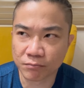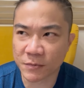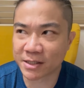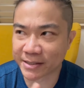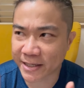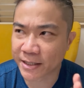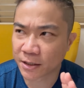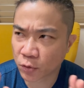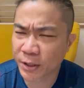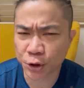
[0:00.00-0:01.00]
stay
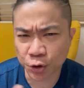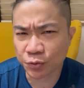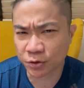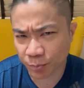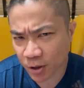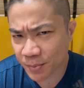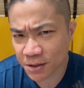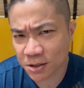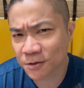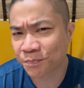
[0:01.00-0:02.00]
quite true to the
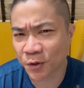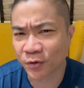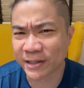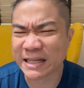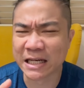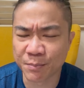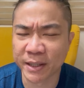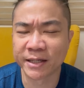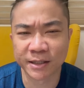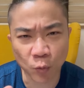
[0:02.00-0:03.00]
premise, all right,
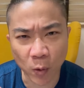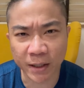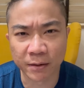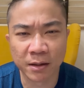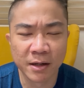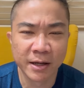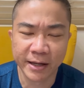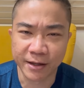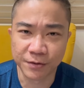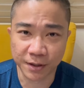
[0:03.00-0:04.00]
eliminating one
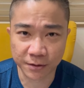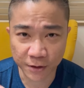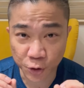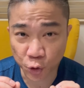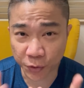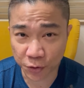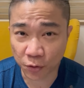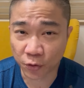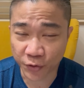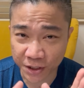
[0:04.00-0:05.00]
and then doing
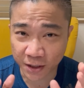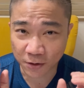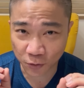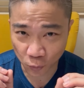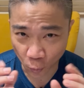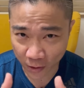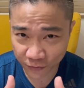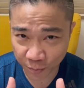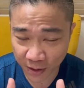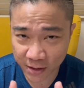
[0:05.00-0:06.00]
your reading on one of
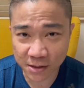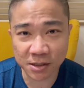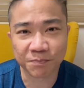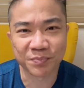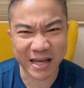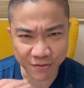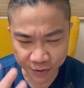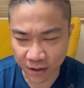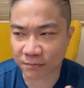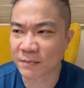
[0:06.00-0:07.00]
the billets, and
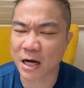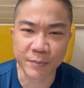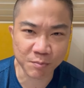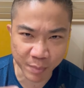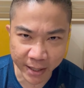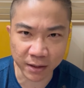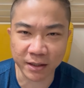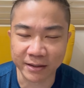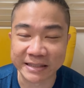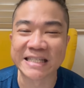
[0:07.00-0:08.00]
then coming back
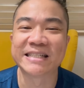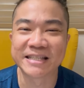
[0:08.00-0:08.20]
and hitting